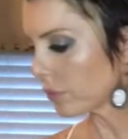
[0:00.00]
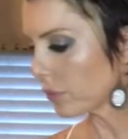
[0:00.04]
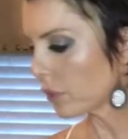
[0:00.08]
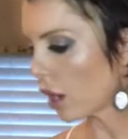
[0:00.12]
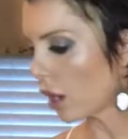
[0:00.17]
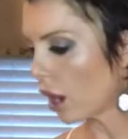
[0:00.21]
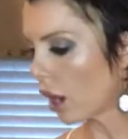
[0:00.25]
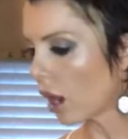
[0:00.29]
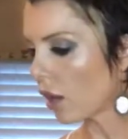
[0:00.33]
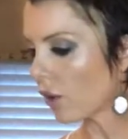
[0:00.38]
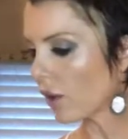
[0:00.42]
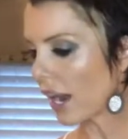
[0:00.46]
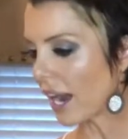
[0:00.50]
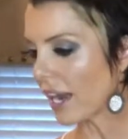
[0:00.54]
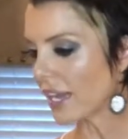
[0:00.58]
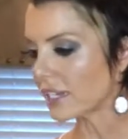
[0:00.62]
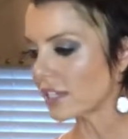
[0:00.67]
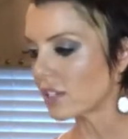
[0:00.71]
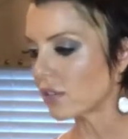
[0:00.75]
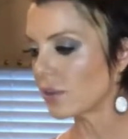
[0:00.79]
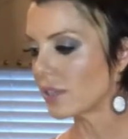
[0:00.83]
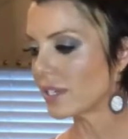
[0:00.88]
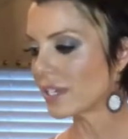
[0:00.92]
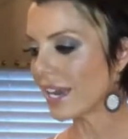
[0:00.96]
All right, so
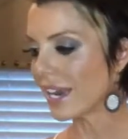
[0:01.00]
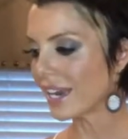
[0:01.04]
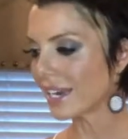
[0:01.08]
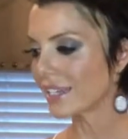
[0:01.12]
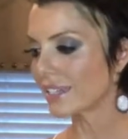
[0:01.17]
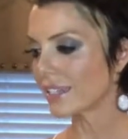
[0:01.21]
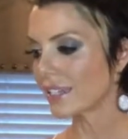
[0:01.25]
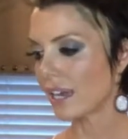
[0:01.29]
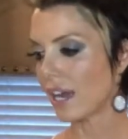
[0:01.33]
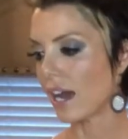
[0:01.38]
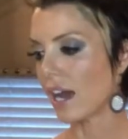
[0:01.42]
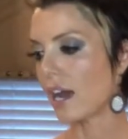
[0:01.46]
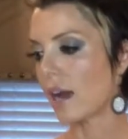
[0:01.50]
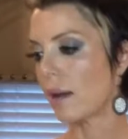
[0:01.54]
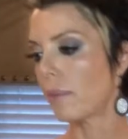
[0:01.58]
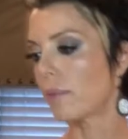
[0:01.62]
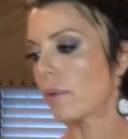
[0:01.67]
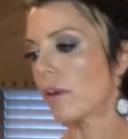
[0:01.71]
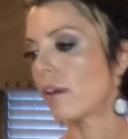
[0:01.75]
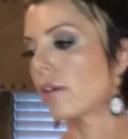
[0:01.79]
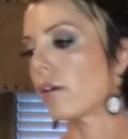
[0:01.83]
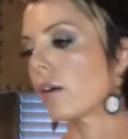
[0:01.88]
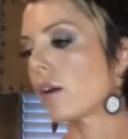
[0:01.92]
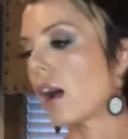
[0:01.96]
next up,
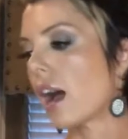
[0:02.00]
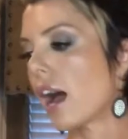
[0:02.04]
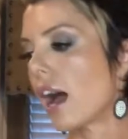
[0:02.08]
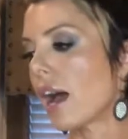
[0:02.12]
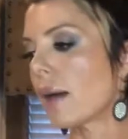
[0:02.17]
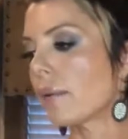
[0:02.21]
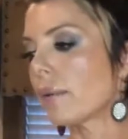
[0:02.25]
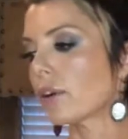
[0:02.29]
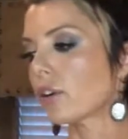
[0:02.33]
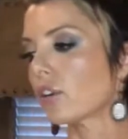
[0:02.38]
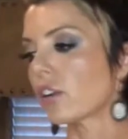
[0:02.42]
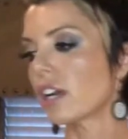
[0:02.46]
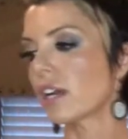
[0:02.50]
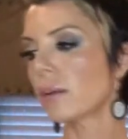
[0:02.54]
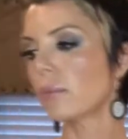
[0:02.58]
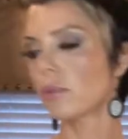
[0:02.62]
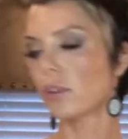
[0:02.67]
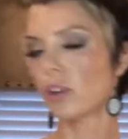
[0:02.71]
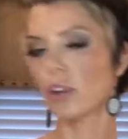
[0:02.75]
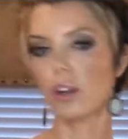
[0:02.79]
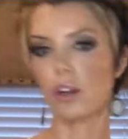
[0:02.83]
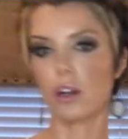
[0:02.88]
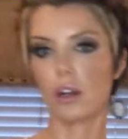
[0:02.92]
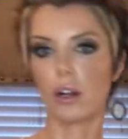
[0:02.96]
I'm a creamer
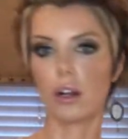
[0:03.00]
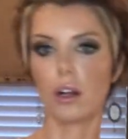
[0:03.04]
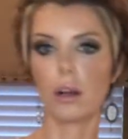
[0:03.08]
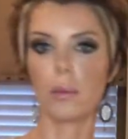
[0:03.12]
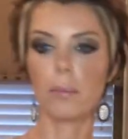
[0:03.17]
girl,